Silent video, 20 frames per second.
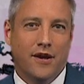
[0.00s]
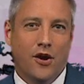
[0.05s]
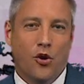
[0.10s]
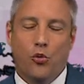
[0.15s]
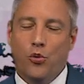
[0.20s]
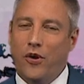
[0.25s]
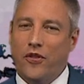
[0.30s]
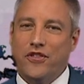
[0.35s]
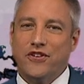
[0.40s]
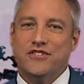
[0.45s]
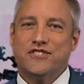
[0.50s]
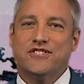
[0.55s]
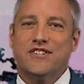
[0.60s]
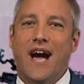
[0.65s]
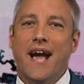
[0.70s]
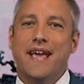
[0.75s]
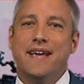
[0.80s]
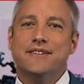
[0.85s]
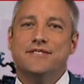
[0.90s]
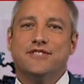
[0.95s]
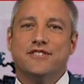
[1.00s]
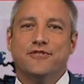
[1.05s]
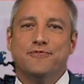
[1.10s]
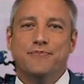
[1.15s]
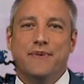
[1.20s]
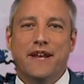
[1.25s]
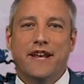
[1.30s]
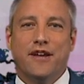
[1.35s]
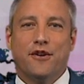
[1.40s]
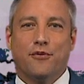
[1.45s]
Well, the science of
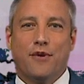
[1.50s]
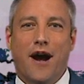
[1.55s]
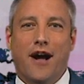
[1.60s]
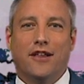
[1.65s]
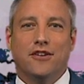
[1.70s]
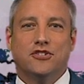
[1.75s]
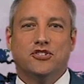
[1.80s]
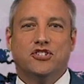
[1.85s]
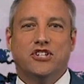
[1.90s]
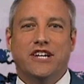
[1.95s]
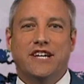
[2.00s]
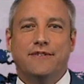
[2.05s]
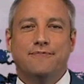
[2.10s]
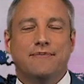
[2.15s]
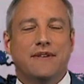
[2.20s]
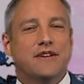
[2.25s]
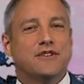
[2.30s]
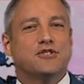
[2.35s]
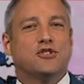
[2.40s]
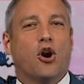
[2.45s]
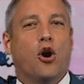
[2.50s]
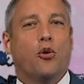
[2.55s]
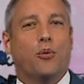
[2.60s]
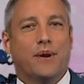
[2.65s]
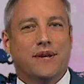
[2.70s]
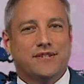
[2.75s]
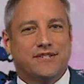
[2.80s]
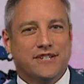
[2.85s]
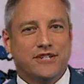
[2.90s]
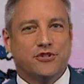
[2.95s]
meteorology is
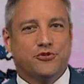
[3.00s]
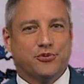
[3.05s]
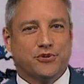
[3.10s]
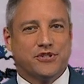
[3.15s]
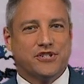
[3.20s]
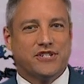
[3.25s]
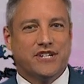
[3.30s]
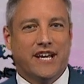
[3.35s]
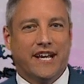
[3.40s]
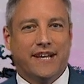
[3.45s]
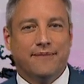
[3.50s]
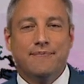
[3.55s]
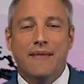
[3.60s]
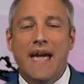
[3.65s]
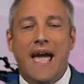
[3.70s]
always interesting.